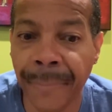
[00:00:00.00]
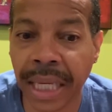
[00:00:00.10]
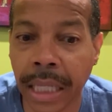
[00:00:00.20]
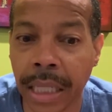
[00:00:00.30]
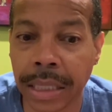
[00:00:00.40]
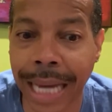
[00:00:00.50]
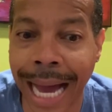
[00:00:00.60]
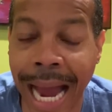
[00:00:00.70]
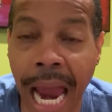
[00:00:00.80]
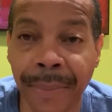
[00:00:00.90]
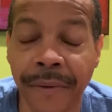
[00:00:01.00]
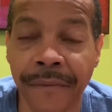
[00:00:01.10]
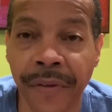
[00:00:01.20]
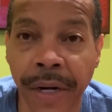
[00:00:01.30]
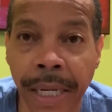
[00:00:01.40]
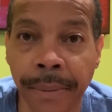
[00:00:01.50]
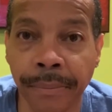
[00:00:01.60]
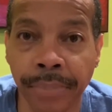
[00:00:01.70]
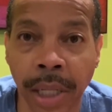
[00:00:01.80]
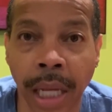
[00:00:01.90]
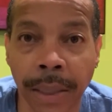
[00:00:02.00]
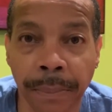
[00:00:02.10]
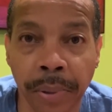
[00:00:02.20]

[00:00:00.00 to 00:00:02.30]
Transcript: because I am a very blunt